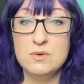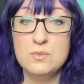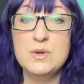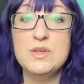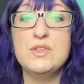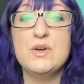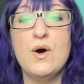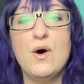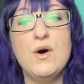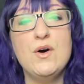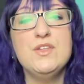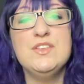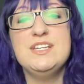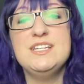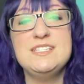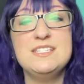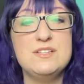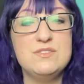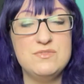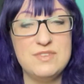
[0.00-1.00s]
With all
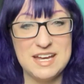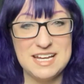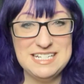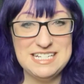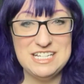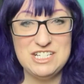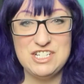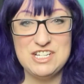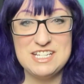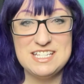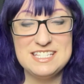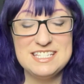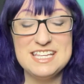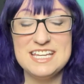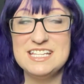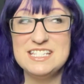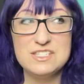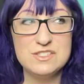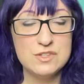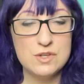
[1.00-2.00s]
these advantages,
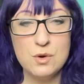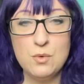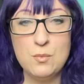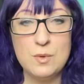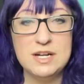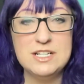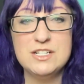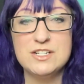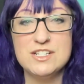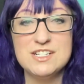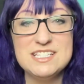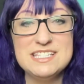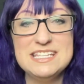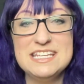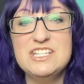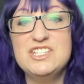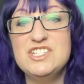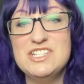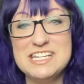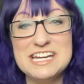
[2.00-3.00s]
it's no wonder
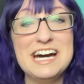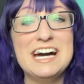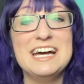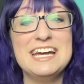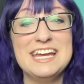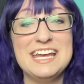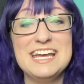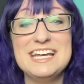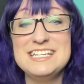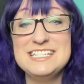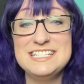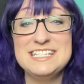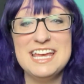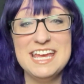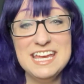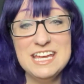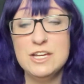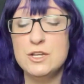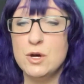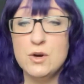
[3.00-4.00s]
CGI has
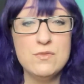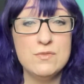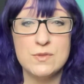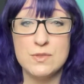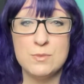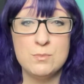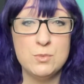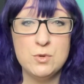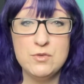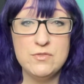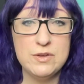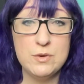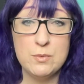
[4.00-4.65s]
taken over the movie